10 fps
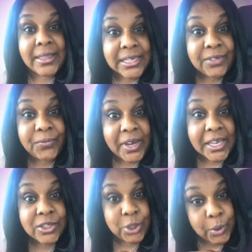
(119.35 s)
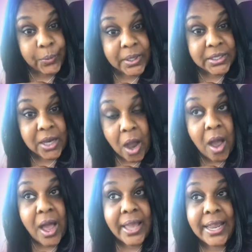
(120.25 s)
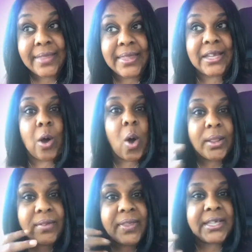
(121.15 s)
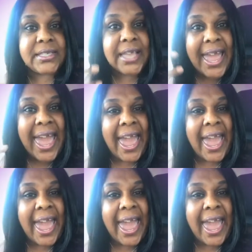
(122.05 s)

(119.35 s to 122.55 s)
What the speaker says: This freaking tooth is gone. And then all of this